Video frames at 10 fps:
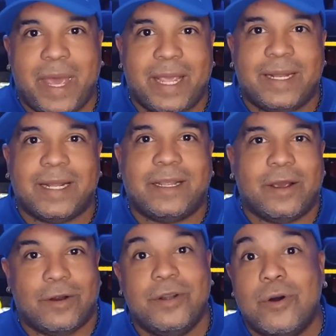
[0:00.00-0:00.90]
that there
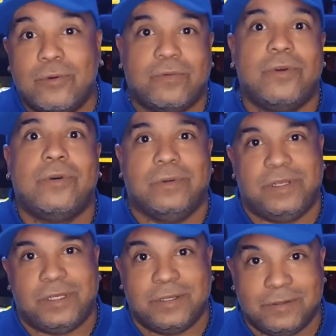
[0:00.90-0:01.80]
are no
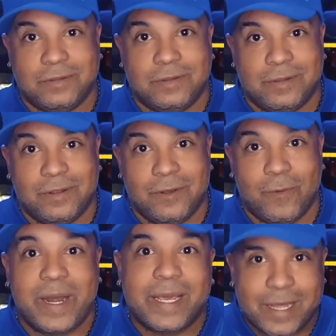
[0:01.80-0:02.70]
rules when
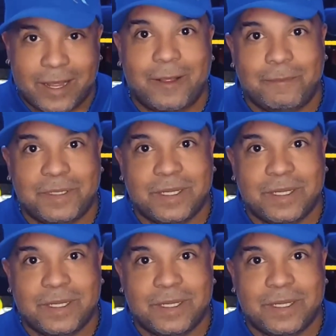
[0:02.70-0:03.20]
it comes